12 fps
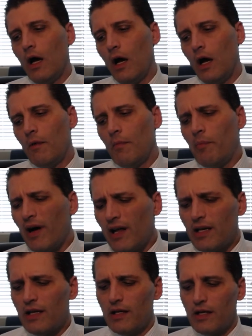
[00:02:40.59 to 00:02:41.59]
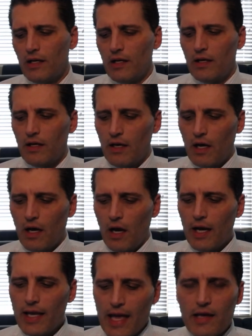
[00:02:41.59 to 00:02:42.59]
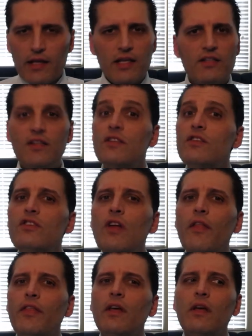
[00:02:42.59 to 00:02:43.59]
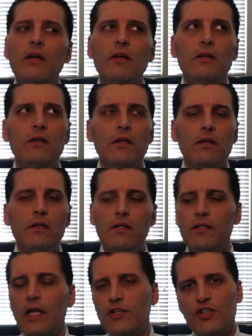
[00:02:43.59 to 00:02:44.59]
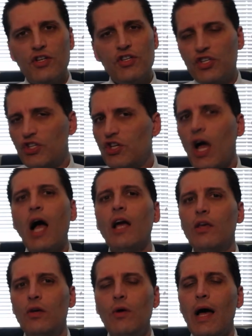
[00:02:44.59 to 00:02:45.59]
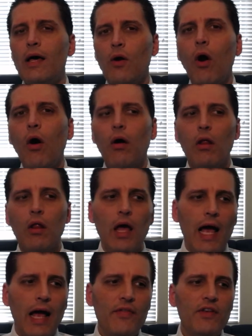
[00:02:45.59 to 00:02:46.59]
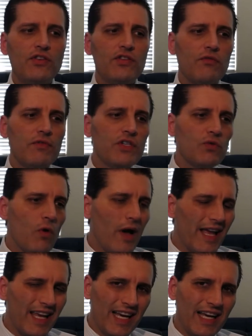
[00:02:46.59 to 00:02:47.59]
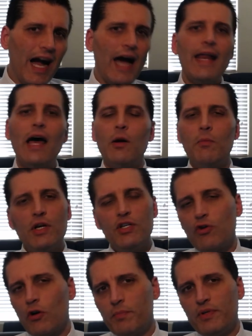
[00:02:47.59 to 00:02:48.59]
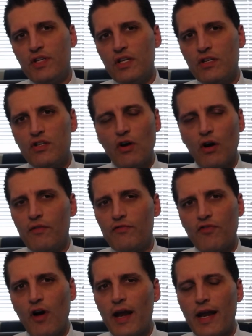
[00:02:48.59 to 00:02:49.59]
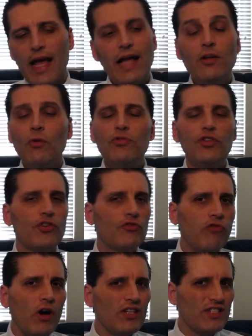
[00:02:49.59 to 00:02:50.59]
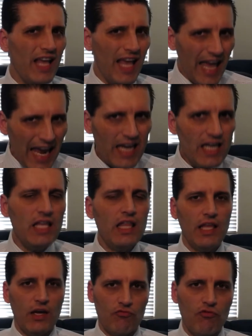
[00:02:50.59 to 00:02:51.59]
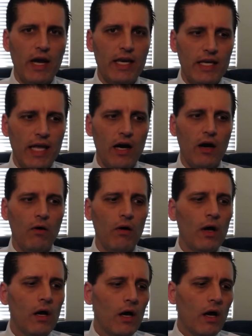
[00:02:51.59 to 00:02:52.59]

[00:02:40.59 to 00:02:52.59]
Uh, but again, this is nothing that should shock you at all. And this is the reason why I got out of my short positions on Friday. I don't trust anything right now.